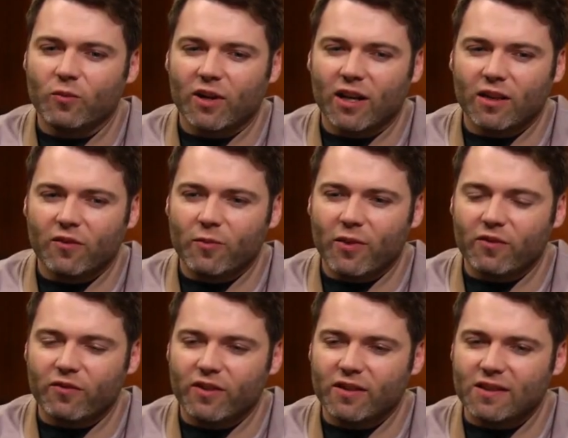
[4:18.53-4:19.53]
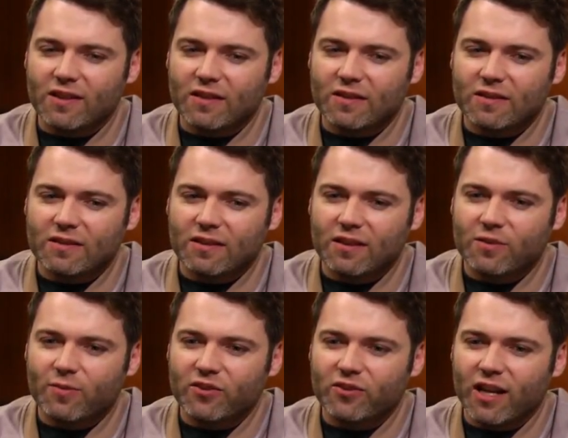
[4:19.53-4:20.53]
what I love about physics,
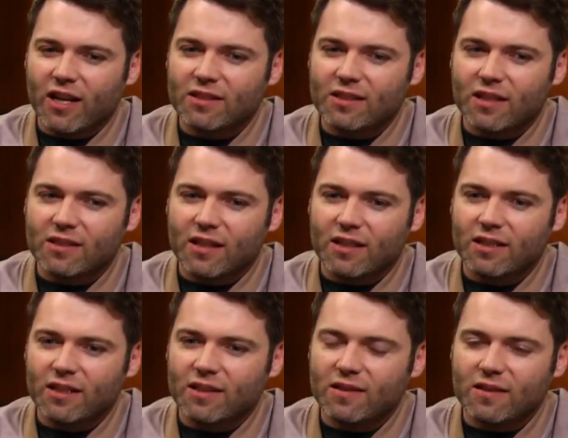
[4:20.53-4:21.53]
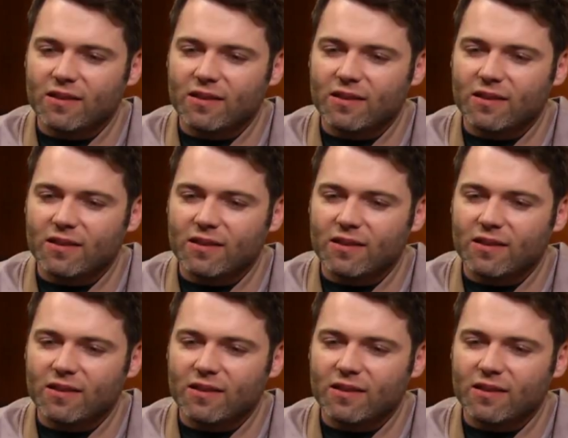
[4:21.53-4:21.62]
especially Einstein's ideas,